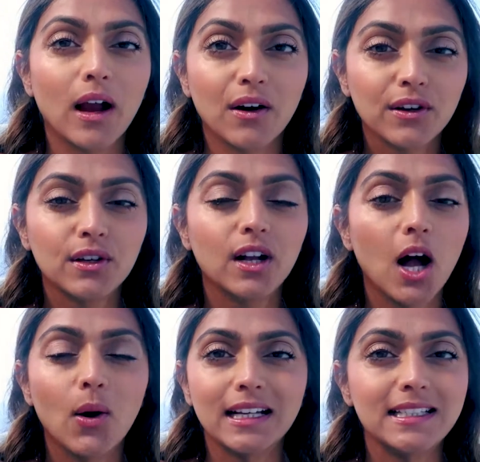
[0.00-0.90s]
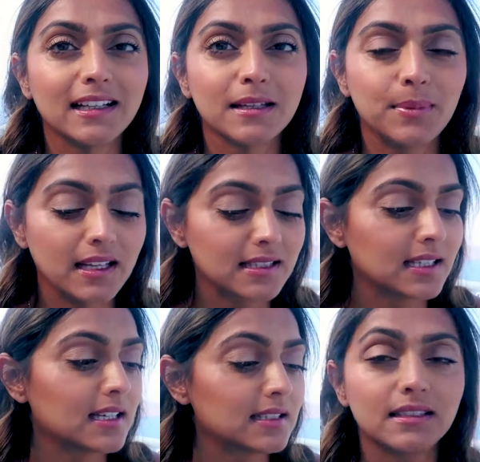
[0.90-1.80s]
Wherever you go on a daily
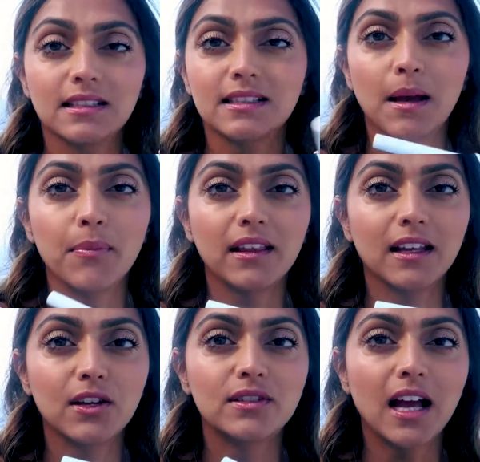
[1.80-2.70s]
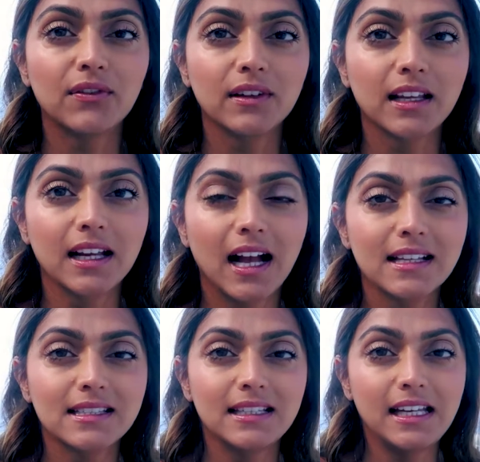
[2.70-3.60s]
basis, this is something that you definitely
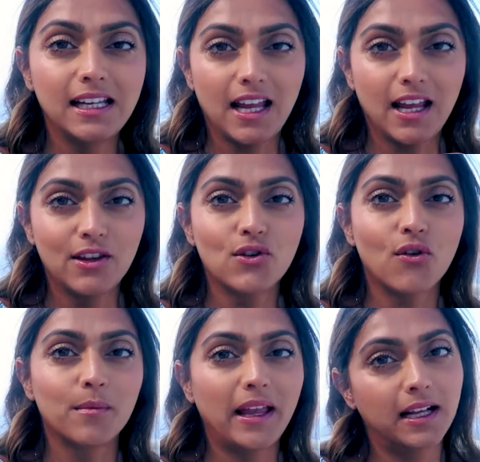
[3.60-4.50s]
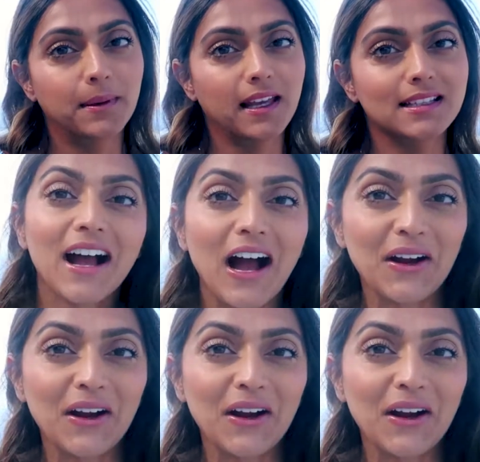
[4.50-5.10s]
guys need in your makeup kit.